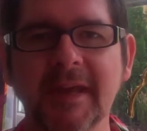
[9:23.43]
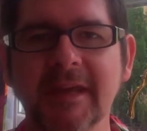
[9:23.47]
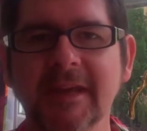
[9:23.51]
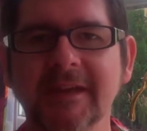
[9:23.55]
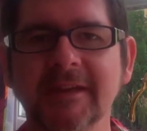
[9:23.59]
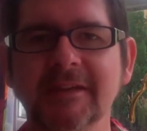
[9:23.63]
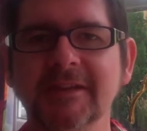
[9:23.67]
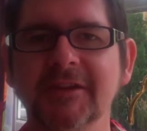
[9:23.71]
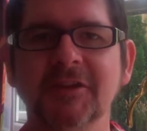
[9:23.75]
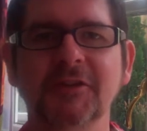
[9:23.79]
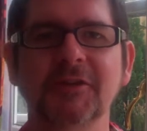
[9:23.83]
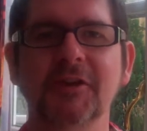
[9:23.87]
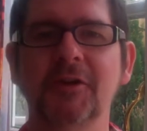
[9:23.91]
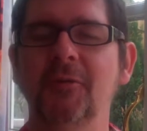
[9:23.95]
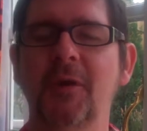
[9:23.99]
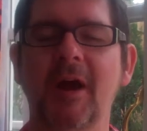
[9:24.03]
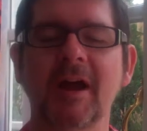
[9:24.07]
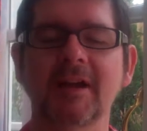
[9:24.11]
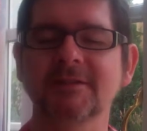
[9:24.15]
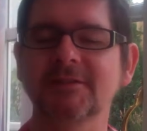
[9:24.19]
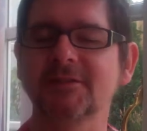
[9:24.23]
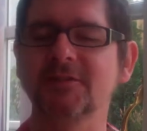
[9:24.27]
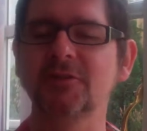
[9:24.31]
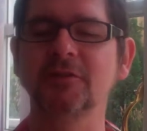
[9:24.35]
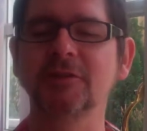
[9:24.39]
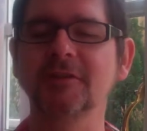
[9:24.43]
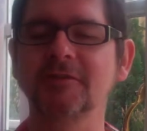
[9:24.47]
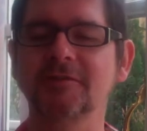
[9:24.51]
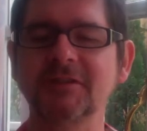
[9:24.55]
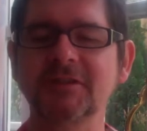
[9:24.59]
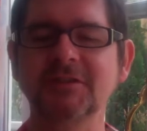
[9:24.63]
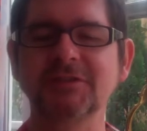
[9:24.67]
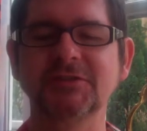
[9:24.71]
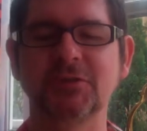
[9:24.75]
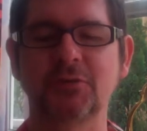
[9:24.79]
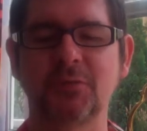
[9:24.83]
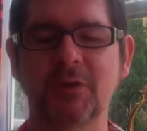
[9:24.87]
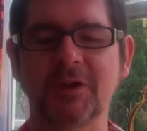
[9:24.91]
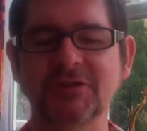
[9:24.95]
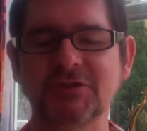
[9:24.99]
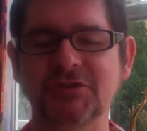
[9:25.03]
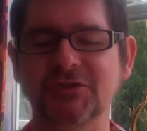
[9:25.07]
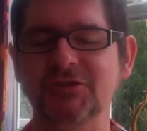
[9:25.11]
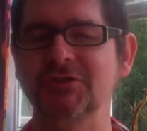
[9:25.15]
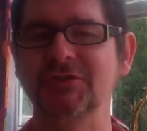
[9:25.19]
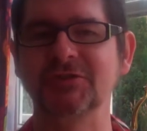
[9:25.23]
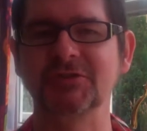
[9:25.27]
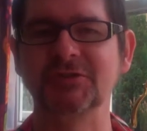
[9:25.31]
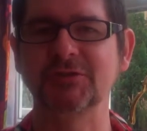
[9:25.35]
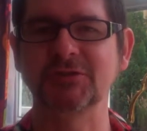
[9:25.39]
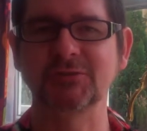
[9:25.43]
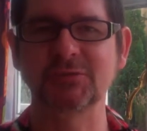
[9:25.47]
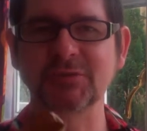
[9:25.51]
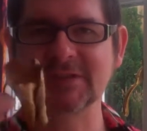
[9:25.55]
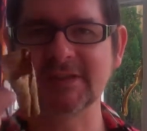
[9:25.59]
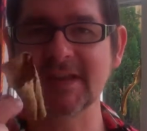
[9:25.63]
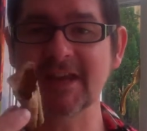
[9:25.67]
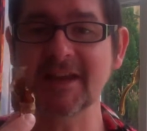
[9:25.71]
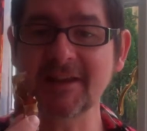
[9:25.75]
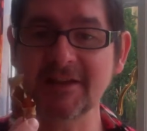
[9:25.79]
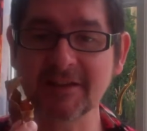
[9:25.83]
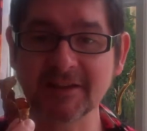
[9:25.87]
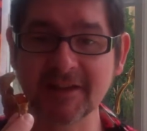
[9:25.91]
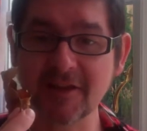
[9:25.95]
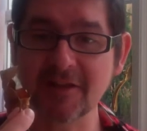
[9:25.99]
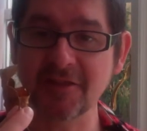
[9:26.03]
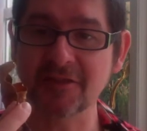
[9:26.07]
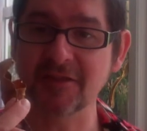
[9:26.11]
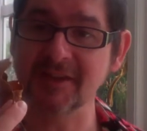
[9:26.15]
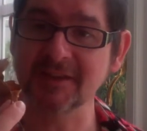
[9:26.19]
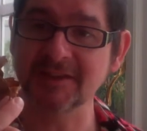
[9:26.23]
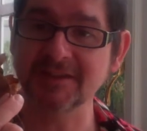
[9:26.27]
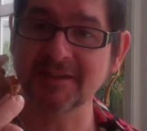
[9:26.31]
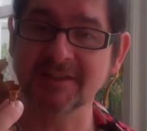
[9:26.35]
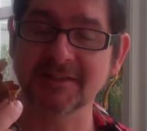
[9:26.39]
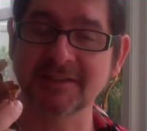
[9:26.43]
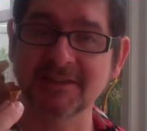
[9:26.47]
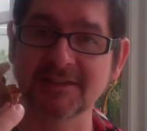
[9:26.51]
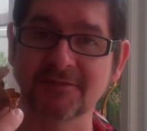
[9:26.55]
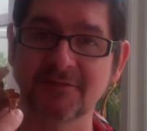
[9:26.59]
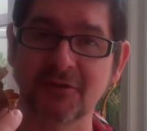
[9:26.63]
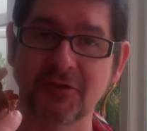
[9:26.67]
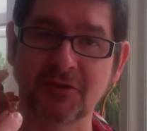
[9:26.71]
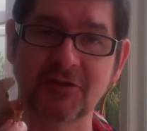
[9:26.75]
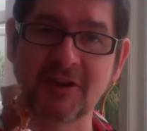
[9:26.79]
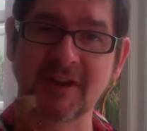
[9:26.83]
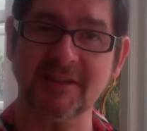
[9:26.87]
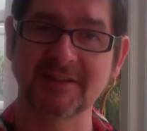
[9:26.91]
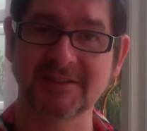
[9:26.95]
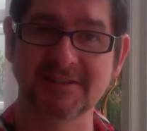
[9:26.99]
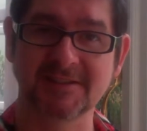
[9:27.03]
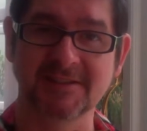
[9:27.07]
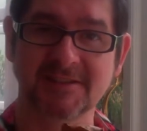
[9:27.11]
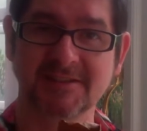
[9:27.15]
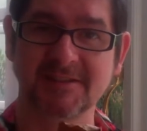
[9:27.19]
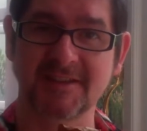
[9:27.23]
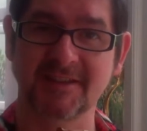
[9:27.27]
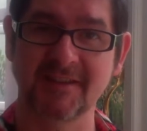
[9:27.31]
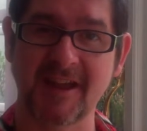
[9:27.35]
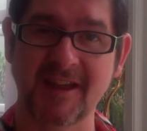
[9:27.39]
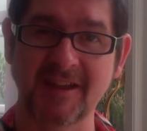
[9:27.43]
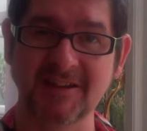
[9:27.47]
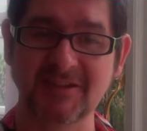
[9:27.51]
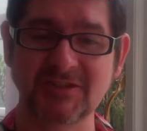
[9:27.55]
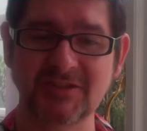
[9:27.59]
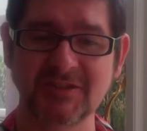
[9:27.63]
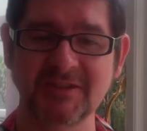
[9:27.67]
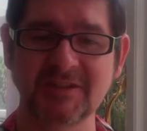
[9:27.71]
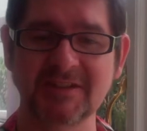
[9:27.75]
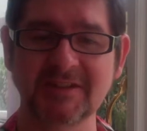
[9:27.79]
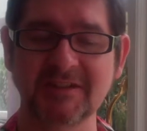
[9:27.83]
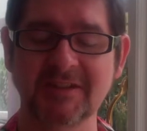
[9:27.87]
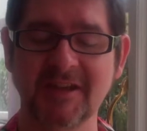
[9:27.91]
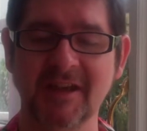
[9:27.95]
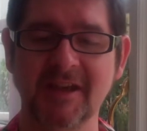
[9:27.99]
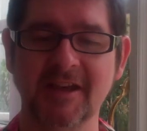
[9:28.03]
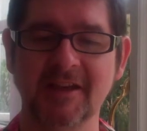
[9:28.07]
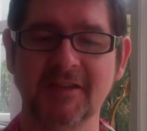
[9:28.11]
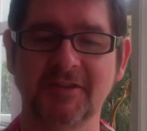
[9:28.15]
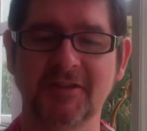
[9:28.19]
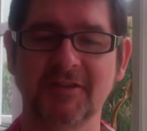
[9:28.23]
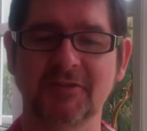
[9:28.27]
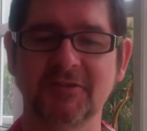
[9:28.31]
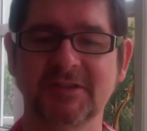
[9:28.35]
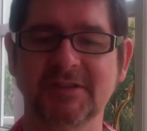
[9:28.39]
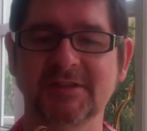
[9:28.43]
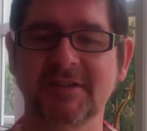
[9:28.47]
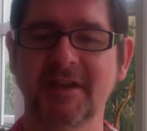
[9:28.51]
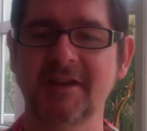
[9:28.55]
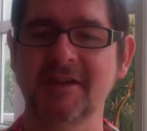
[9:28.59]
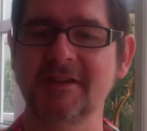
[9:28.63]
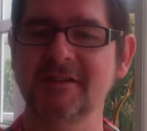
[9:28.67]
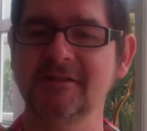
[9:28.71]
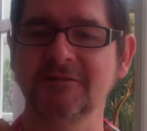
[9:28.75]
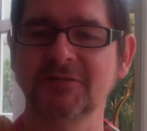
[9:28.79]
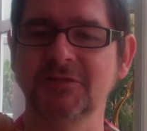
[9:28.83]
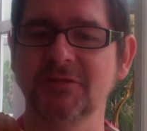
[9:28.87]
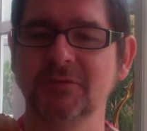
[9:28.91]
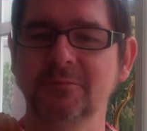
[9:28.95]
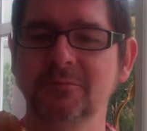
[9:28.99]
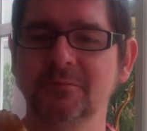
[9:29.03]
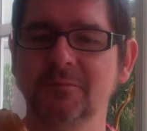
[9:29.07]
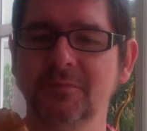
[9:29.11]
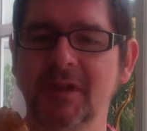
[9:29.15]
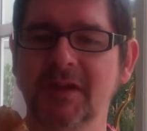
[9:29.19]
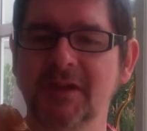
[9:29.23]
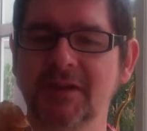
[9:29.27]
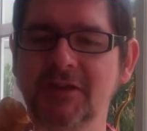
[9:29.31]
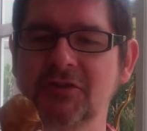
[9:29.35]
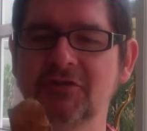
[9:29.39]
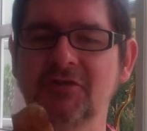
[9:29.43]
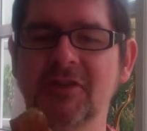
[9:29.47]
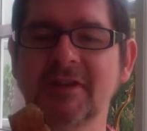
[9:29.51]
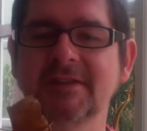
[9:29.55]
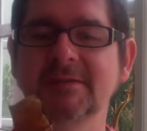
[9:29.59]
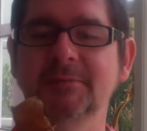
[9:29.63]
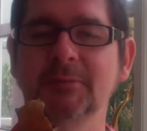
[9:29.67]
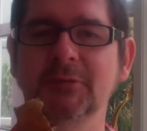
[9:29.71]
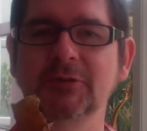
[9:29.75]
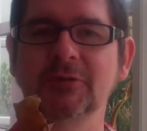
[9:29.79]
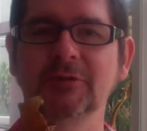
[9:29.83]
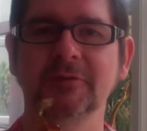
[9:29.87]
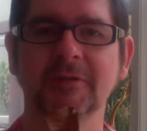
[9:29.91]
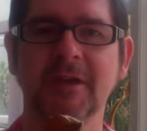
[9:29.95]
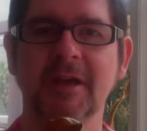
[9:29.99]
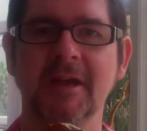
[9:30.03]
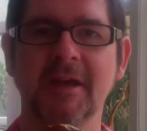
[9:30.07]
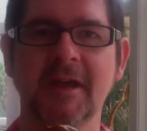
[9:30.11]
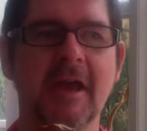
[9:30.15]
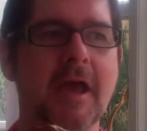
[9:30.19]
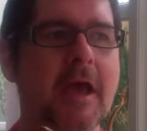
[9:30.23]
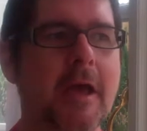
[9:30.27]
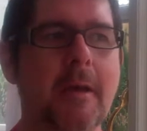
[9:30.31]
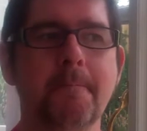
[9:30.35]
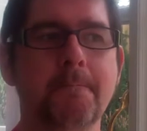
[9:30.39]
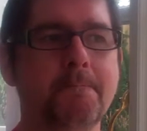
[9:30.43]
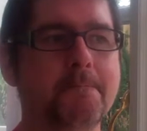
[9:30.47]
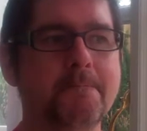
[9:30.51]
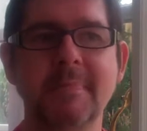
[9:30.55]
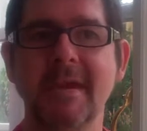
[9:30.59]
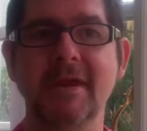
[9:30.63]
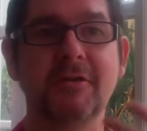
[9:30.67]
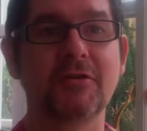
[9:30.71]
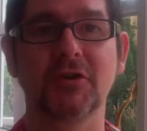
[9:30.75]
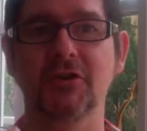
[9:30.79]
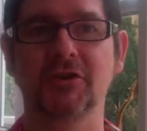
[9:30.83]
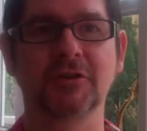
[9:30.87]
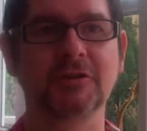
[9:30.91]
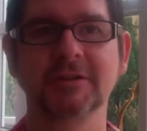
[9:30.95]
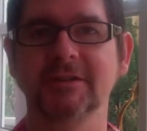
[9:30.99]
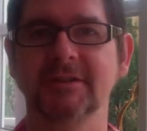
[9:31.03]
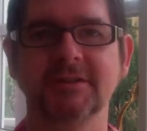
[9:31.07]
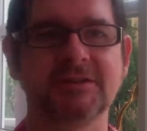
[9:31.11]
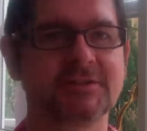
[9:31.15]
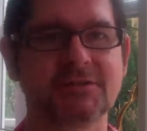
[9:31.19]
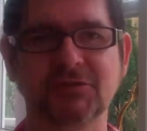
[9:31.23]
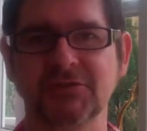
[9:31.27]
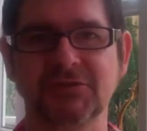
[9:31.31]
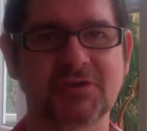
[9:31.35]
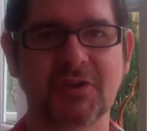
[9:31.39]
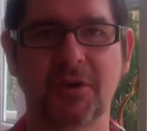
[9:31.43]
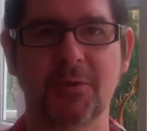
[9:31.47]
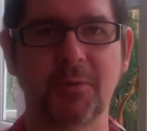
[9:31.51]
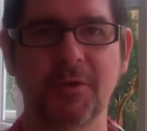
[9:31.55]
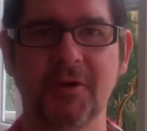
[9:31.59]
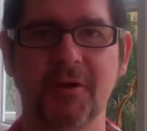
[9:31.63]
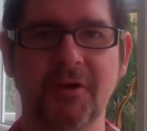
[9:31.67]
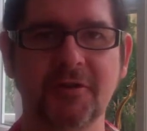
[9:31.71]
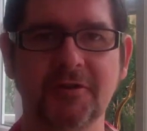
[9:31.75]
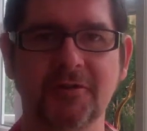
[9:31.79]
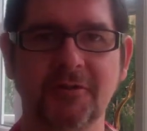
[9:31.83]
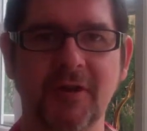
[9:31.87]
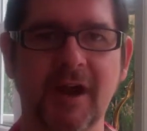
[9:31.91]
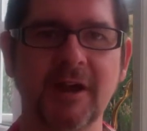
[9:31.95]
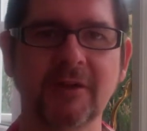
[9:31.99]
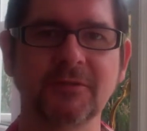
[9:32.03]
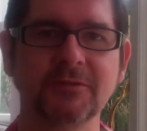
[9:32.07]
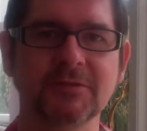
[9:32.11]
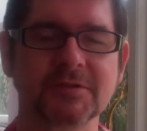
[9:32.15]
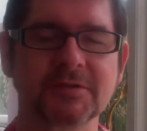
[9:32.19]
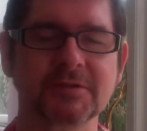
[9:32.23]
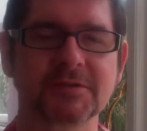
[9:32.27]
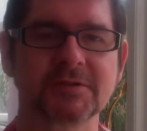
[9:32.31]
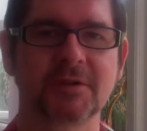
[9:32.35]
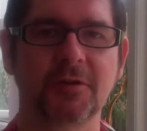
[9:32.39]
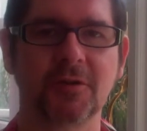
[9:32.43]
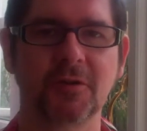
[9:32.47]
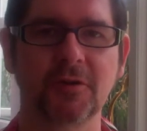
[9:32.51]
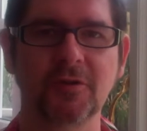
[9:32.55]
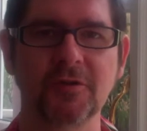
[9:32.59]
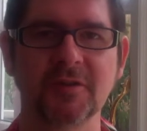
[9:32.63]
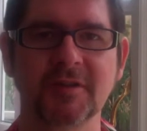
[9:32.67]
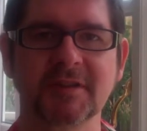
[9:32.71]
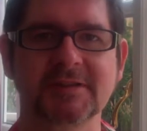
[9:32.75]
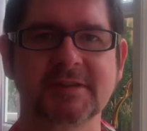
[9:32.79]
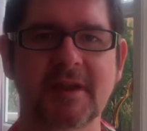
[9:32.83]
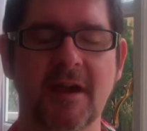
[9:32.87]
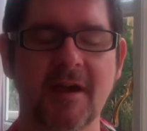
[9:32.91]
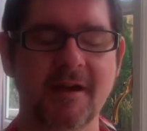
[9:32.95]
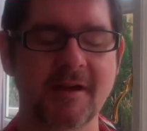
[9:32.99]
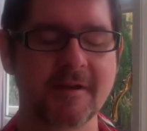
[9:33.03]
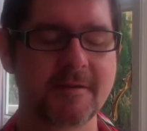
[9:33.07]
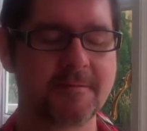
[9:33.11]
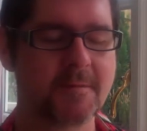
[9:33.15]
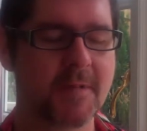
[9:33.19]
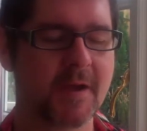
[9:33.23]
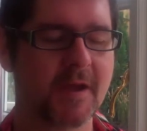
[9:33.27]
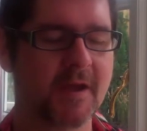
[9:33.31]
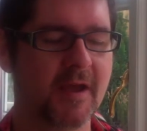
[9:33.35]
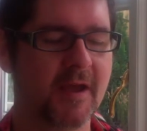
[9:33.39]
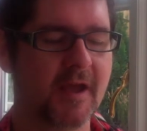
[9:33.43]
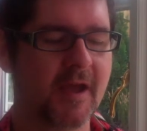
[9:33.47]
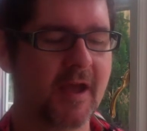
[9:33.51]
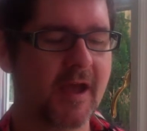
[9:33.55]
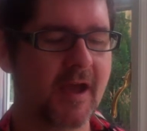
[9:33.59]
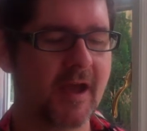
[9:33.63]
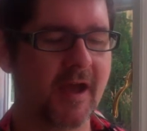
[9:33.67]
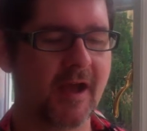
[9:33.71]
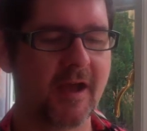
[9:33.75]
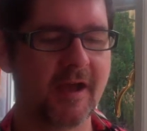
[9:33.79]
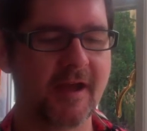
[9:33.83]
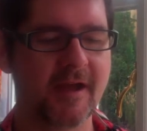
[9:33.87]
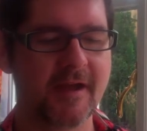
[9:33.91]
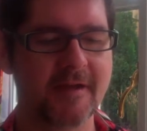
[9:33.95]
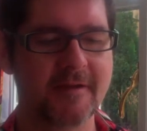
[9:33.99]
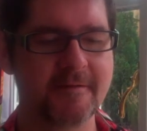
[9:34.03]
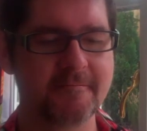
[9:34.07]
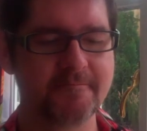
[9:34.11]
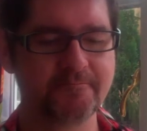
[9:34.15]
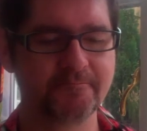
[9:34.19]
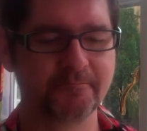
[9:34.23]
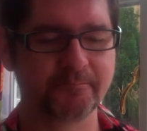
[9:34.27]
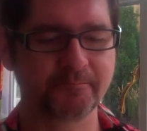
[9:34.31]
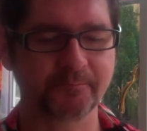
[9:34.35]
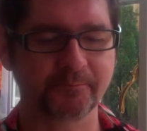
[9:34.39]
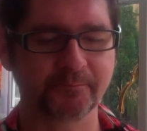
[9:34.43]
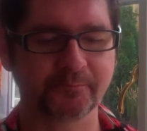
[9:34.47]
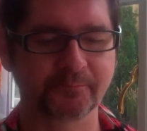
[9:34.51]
You know, ask all of these questions, because we take little things like this for granted, and actually they're a sign of some incredible miracle that's just going on around us all the time. And